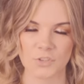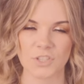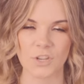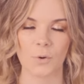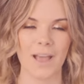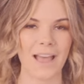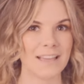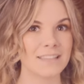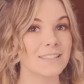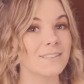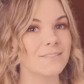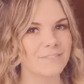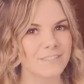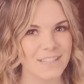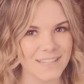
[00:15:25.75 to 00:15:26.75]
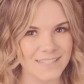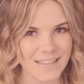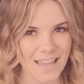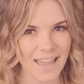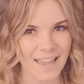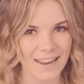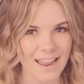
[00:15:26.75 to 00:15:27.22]
So as of
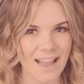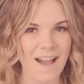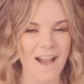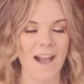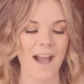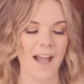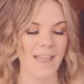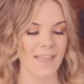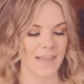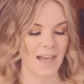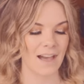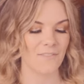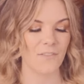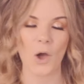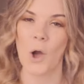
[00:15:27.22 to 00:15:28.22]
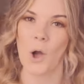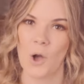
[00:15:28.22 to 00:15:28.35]
today, I have